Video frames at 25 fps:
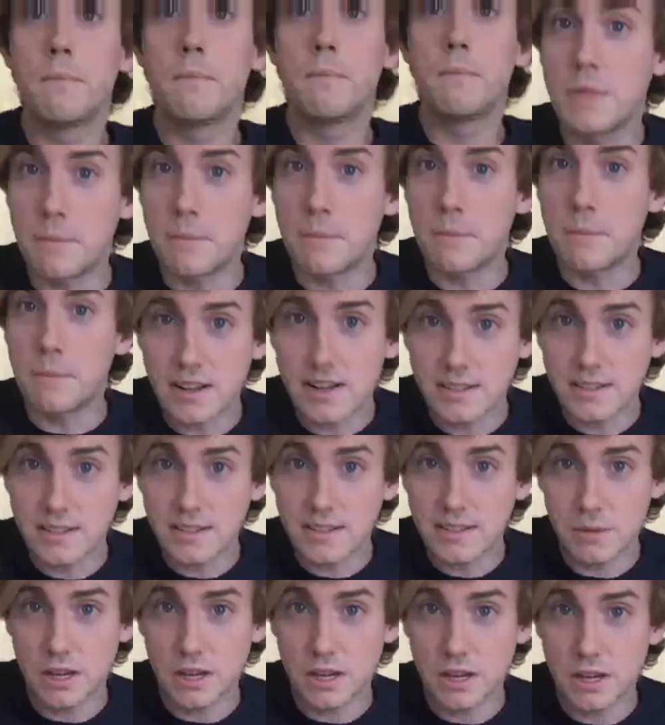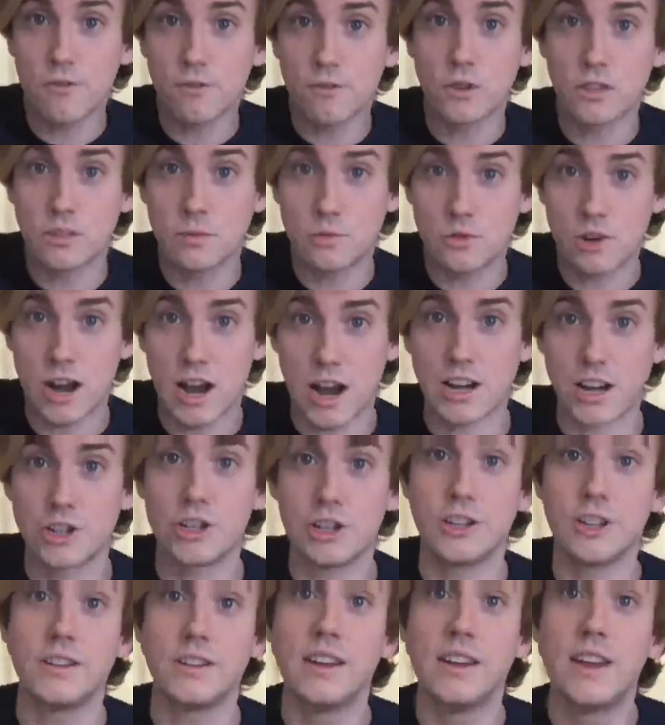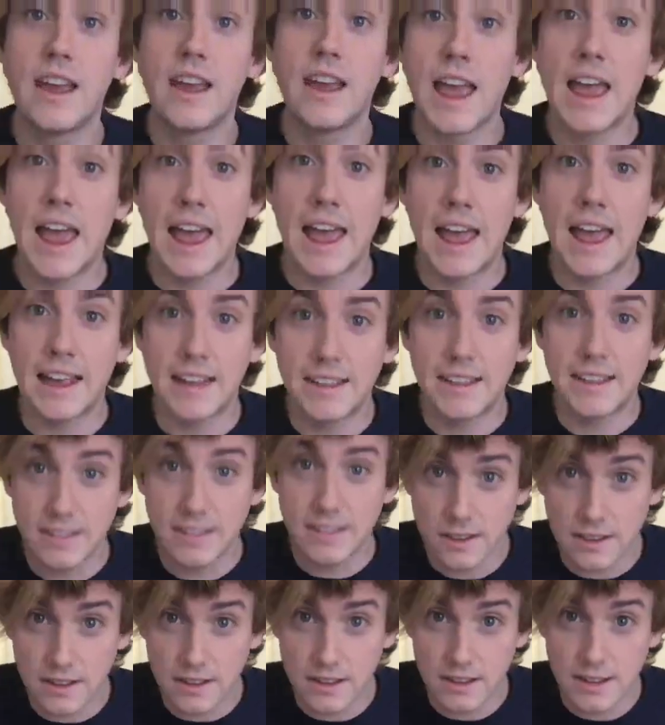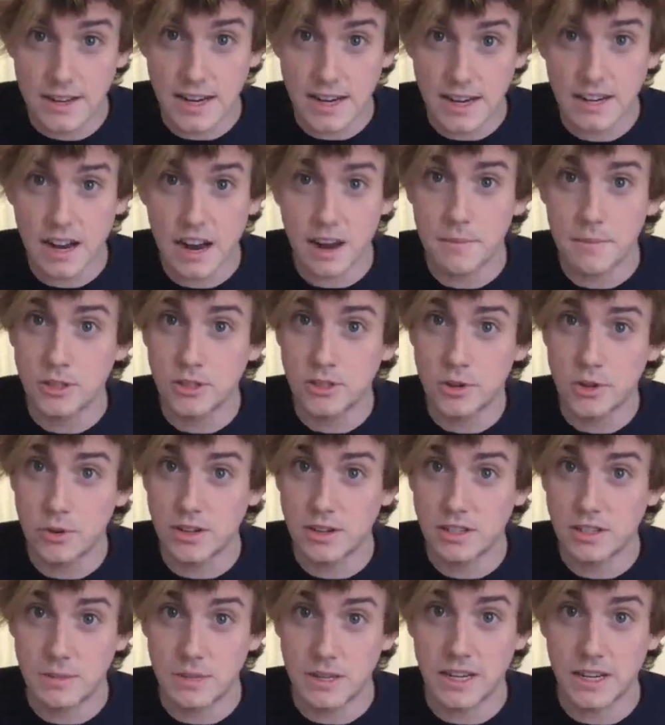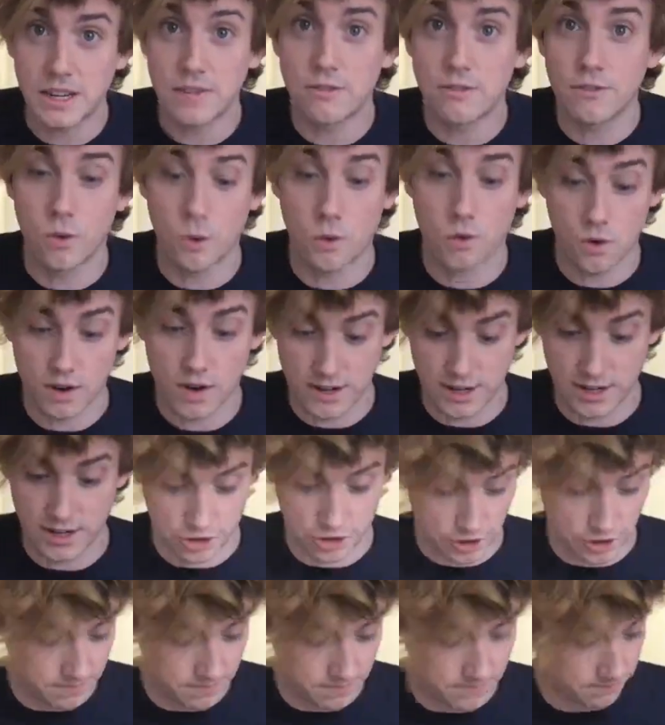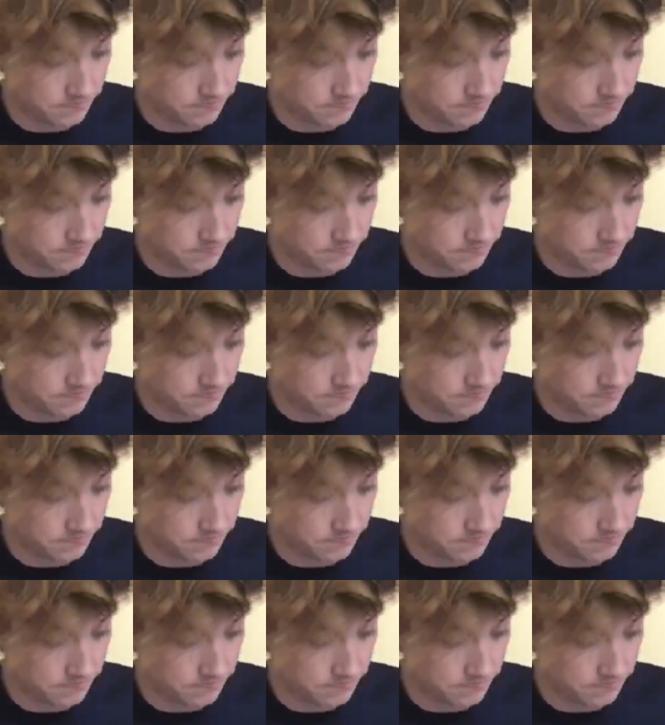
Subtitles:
The back is going to be for subtraction, and the daytime is going to be for addition.